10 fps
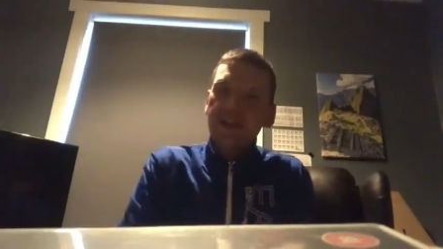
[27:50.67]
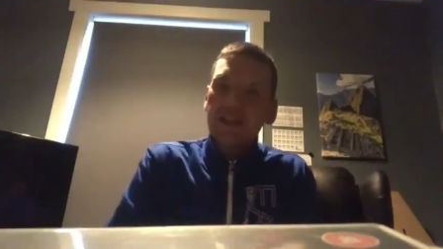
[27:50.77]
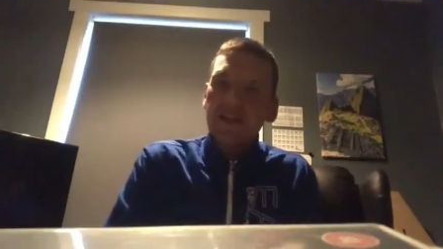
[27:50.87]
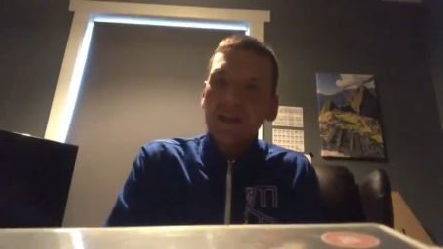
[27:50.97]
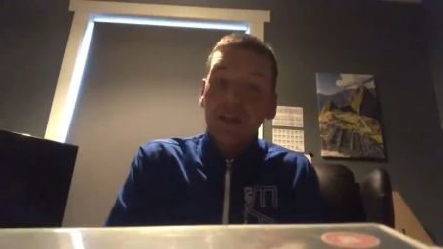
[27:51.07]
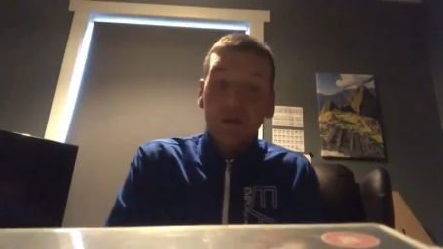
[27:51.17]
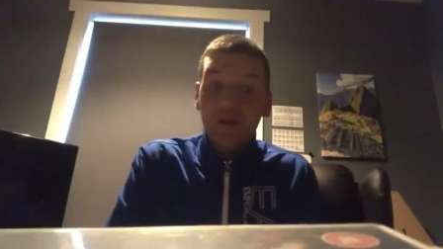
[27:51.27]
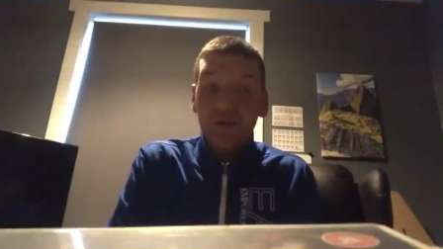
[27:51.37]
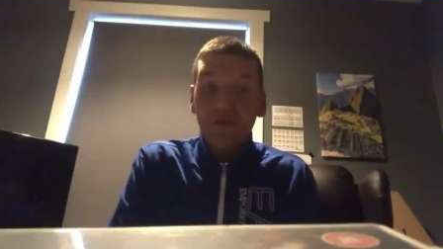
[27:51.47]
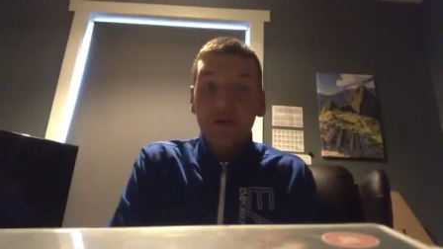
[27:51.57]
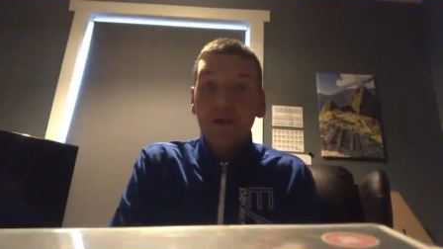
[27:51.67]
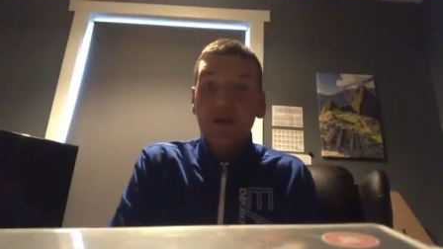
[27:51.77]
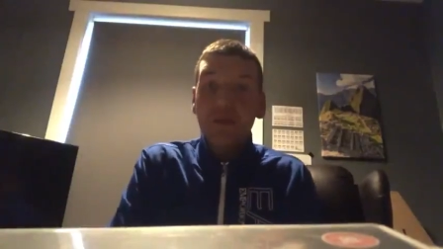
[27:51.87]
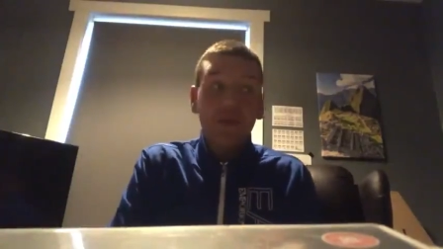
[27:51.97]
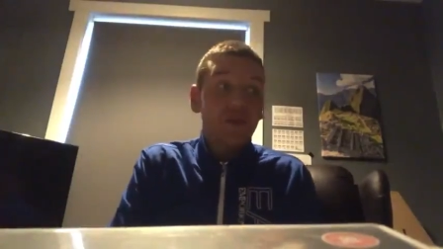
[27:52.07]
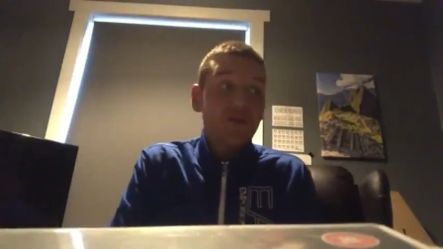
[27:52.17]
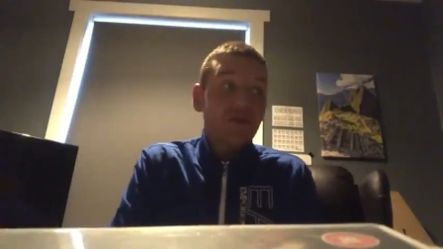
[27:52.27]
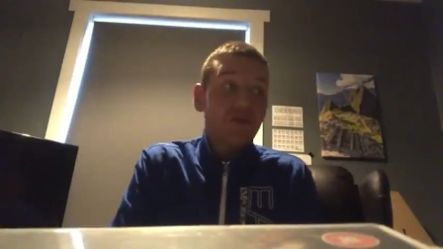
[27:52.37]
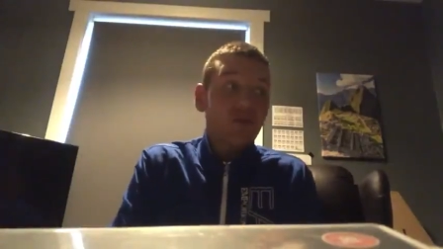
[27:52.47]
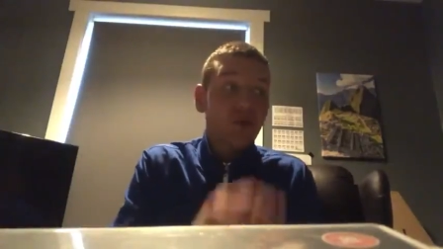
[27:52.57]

Is it is, I don't know if you've noticed, but there's, there's